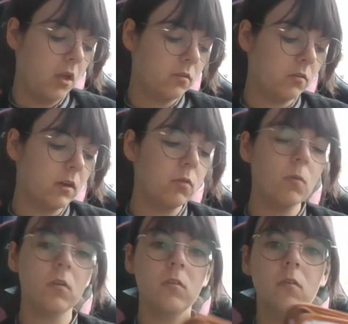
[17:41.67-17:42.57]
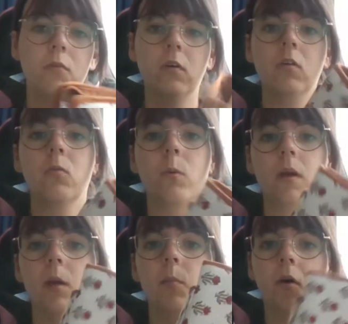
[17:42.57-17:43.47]
So this was the first one
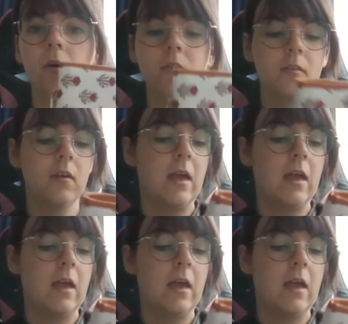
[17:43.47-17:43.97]
I bought.